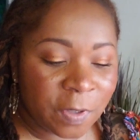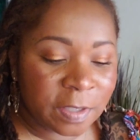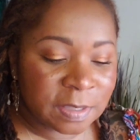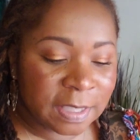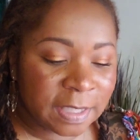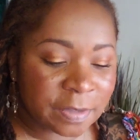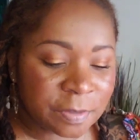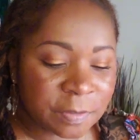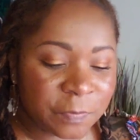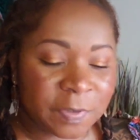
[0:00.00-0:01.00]
far as
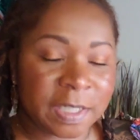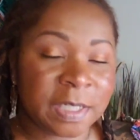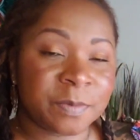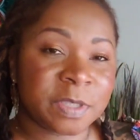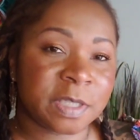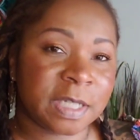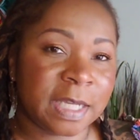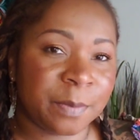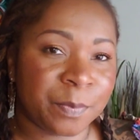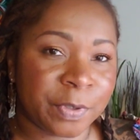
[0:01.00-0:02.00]
candles, flames
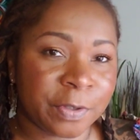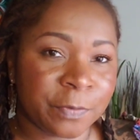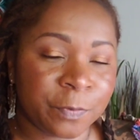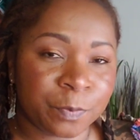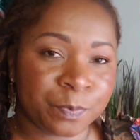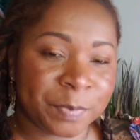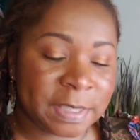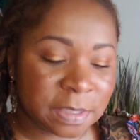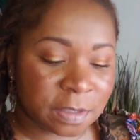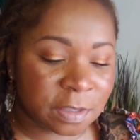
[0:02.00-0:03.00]
can burn
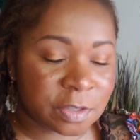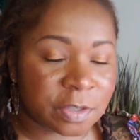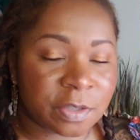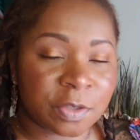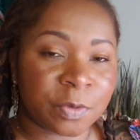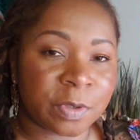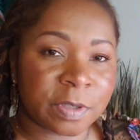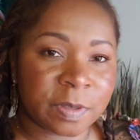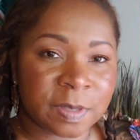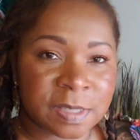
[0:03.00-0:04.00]
basically to the
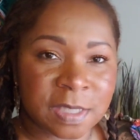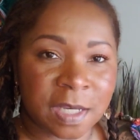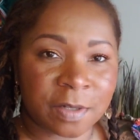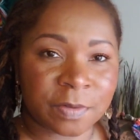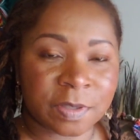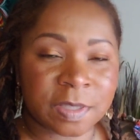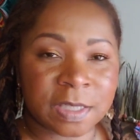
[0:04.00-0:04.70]
north, the south,